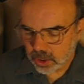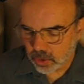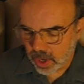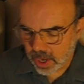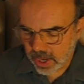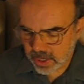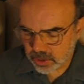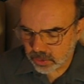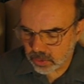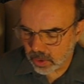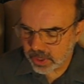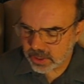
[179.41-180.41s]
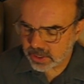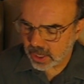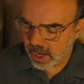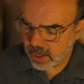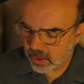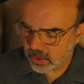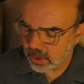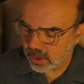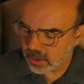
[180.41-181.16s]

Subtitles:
"Your eyes are growing tired,"